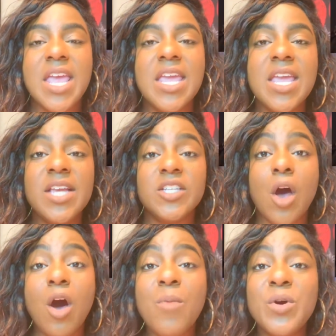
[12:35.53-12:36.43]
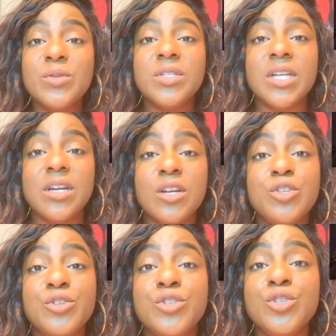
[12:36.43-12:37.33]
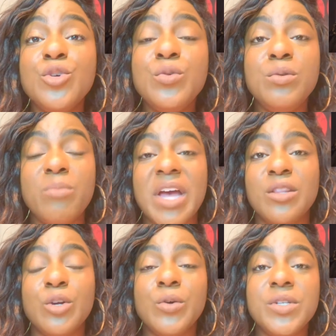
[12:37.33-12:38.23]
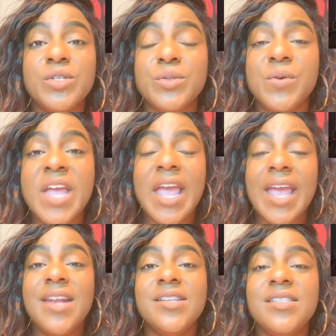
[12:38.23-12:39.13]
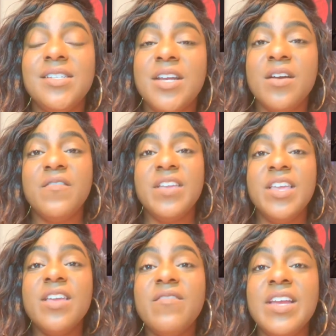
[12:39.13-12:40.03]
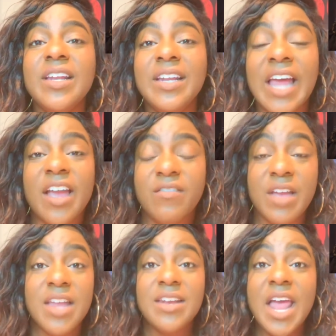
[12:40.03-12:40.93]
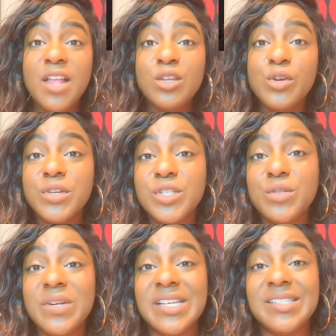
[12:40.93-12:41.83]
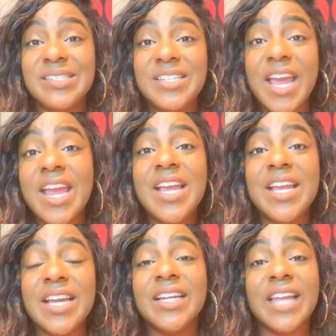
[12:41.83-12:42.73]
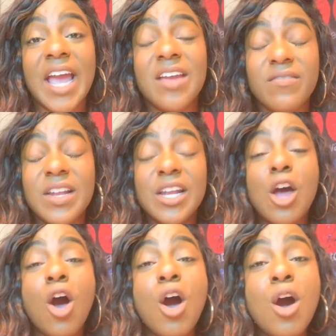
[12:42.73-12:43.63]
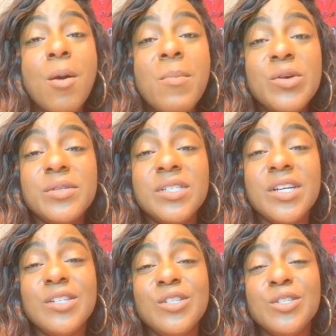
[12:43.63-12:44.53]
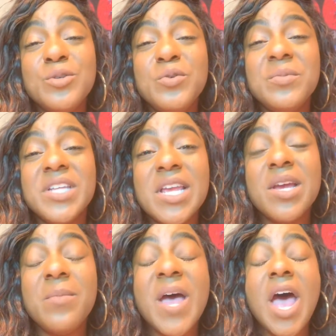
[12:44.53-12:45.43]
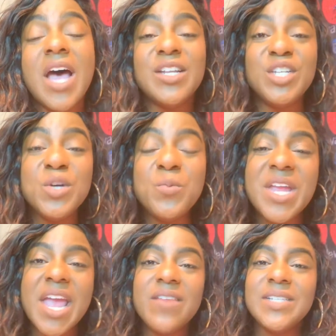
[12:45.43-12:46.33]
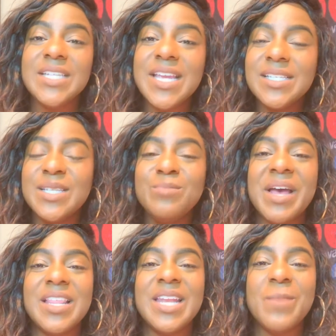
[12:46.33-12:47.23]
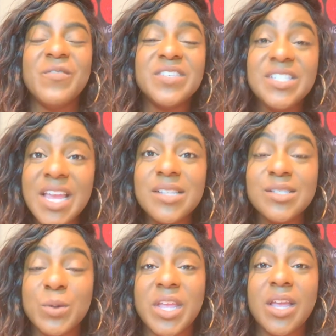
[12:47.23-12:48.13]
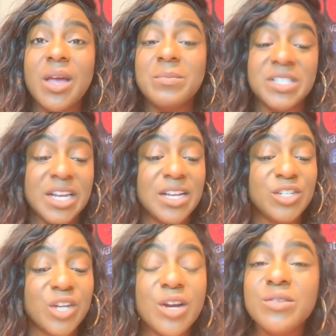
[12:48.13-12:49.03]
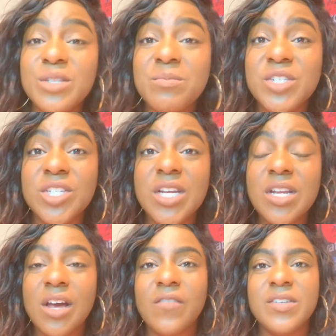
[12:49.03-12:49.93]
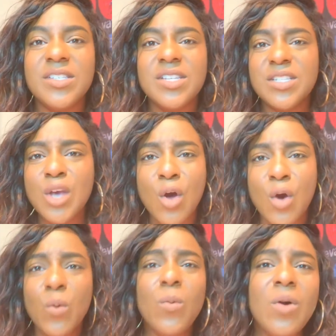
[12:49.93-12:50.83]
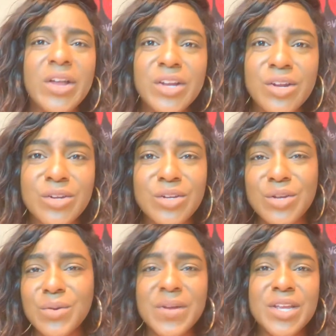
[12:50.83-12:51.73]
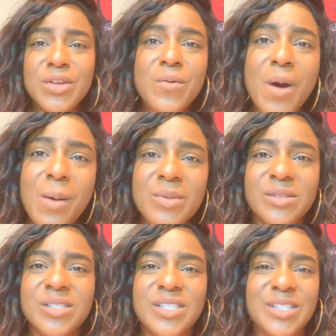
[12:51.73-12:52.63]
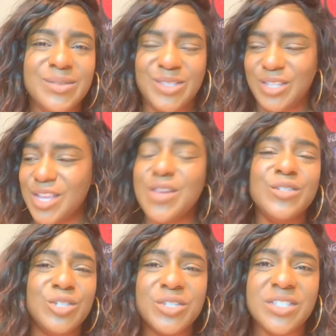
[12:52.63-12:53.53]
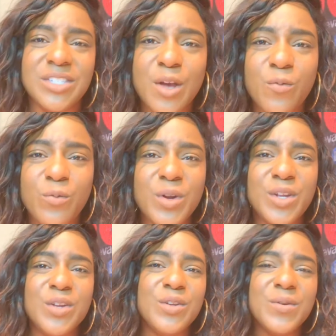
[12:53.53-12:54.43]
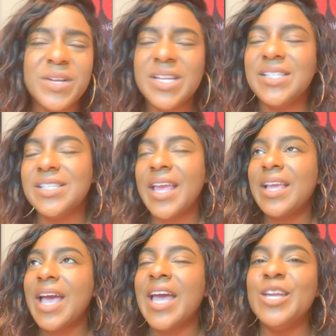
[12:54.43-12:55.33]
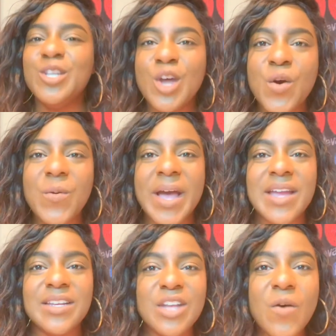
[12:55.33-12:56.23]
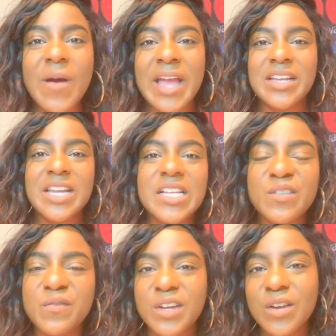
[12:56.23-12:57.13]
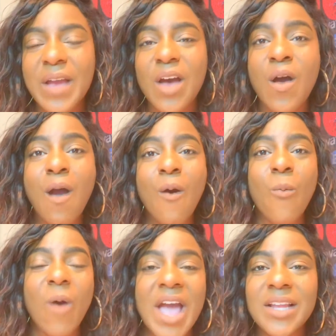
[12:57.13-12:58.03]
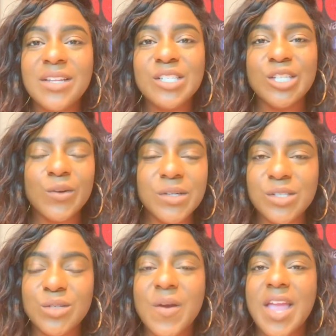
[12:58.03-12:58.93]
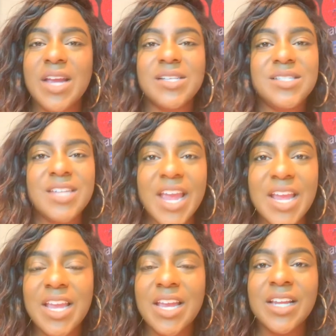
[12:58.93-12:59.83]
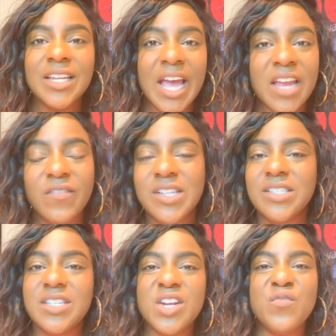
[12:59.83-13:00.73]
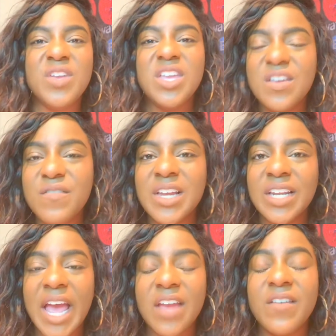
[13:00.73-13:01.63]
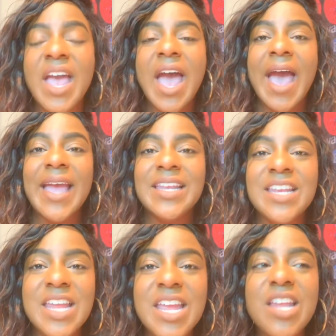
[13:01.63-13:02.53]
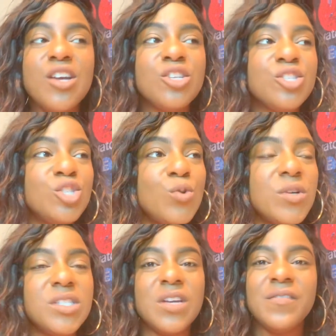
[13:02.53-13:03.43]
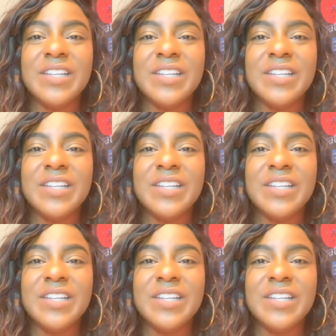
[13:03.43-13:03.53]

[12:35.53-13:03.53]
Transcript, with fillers: he is almost consumed by the crystal. And instead of giving life, now the crystal is taking life. And it almost consumes him until we have a Skeksis by the name of Skezo that comes in and turns the machine off and says, what are you doing? You almost killed yourself. What are you doing? He's like, I know, I know. I need to figure out why this crystal is taking life instead of giving life. I need a source of